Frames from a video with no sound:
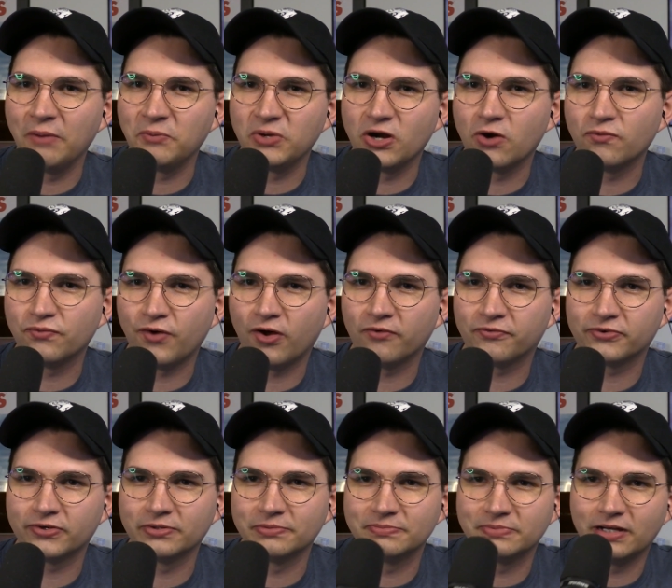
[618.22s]
and we don't fall
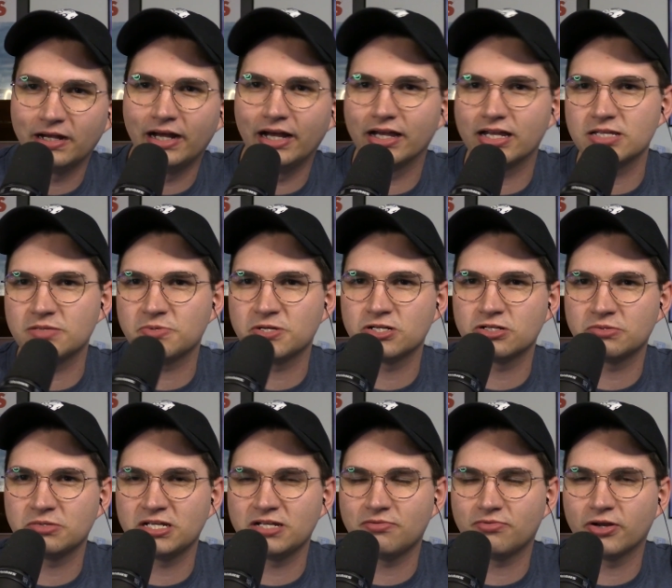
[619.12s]
for uh,
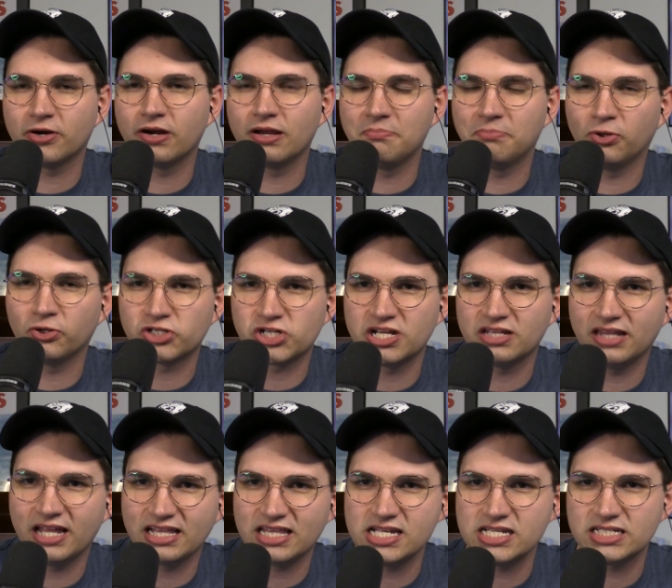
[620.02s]
conspiracy theory
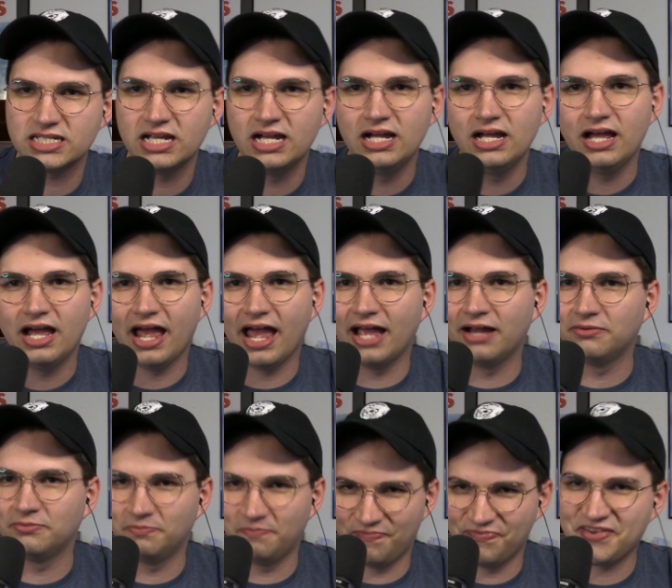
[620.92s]
bullshit like this,
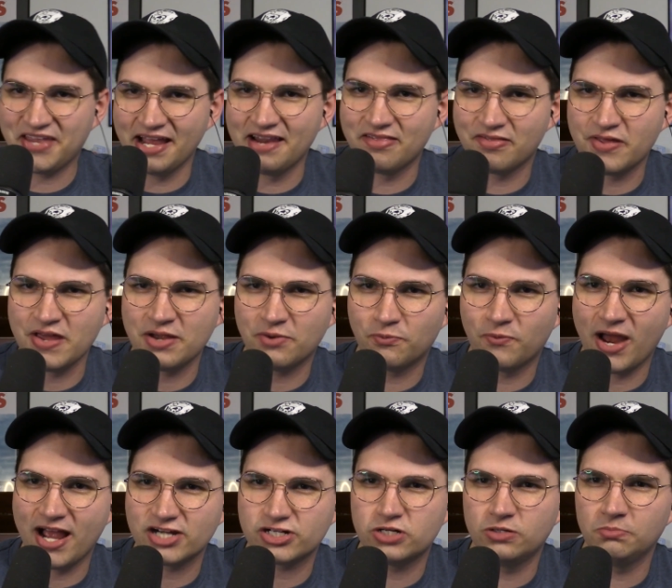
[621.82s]
and can think
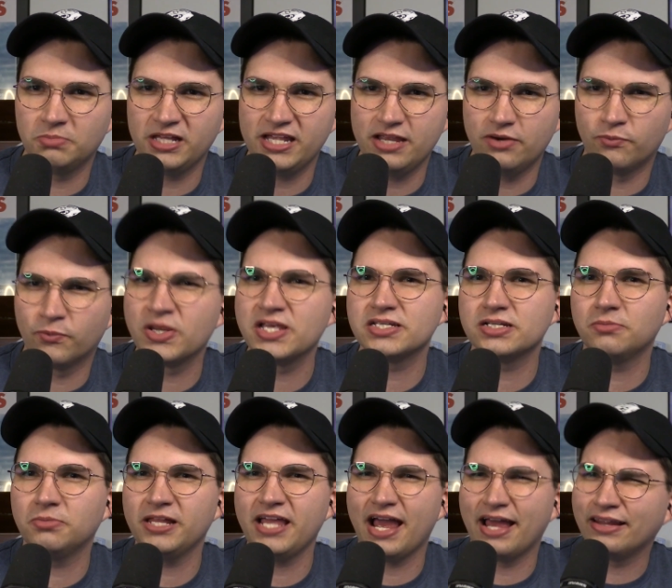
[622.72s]
rationally and
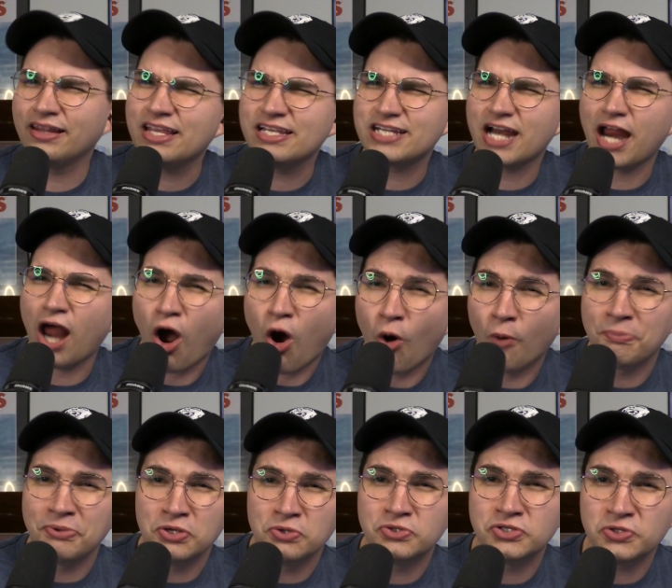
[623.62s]
reasonably. At least I
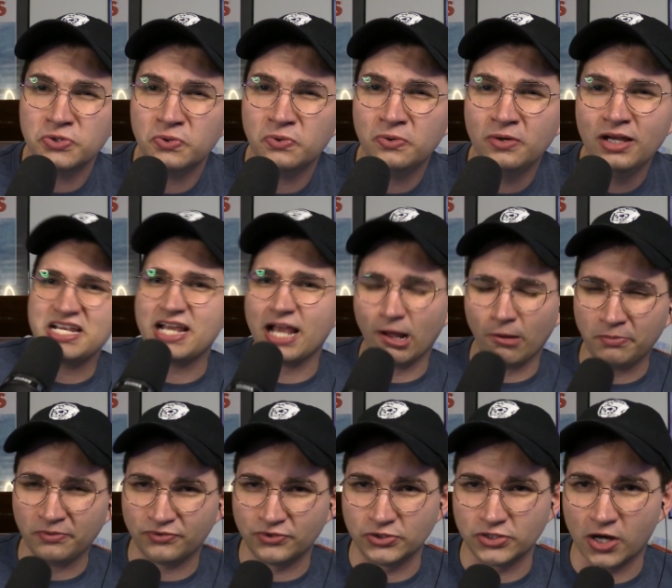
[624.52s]
hope you do. Seek
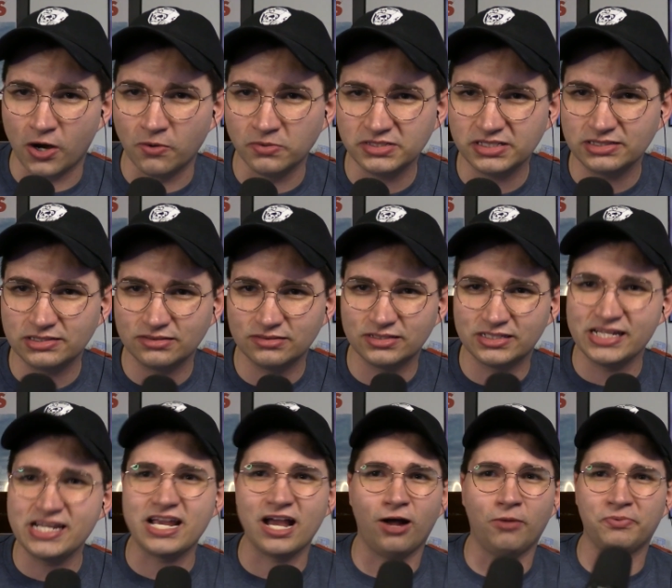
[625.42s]
help if you don't.
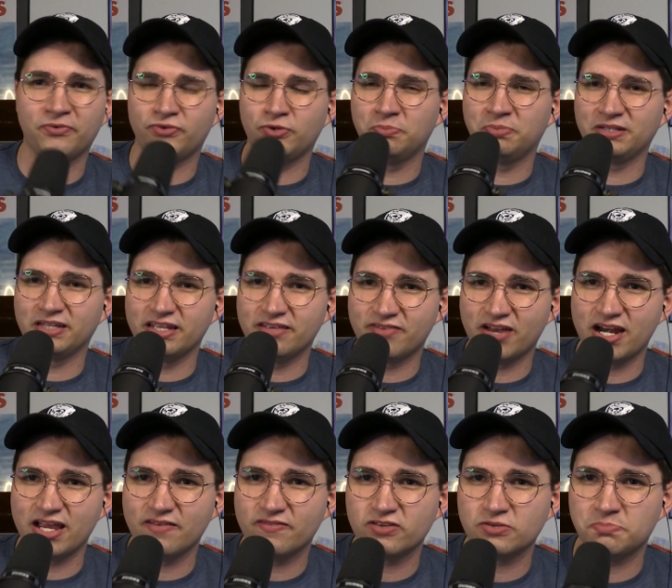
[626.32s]
Seek help if you believe
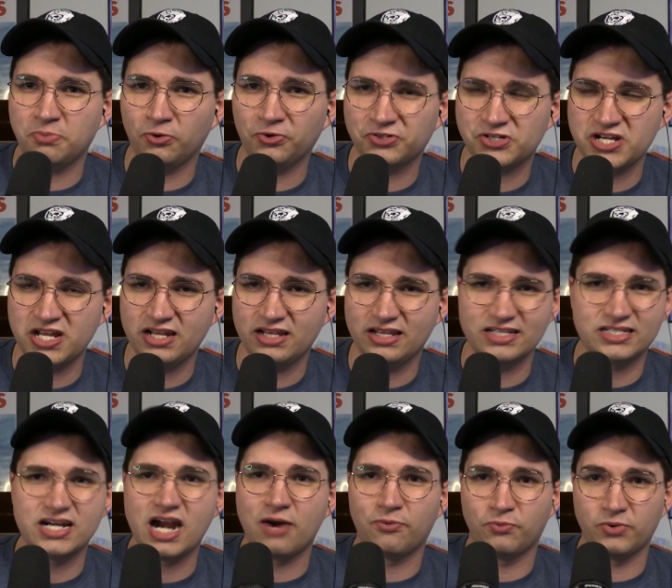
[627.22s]
any of this bullshit.
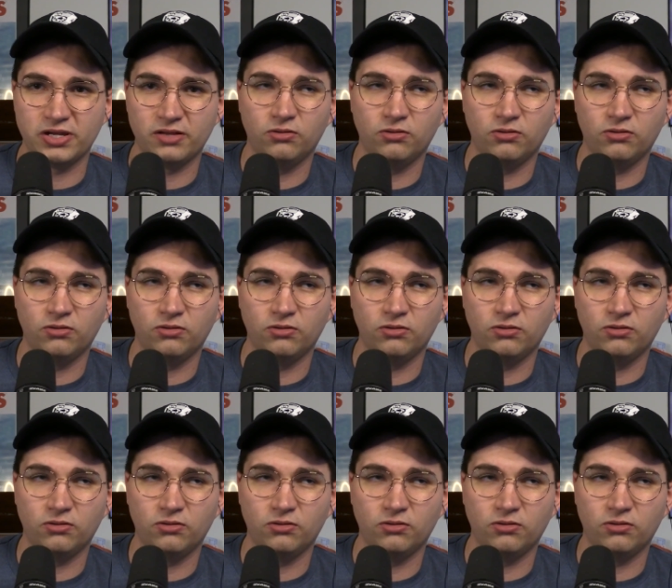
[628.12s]
It's not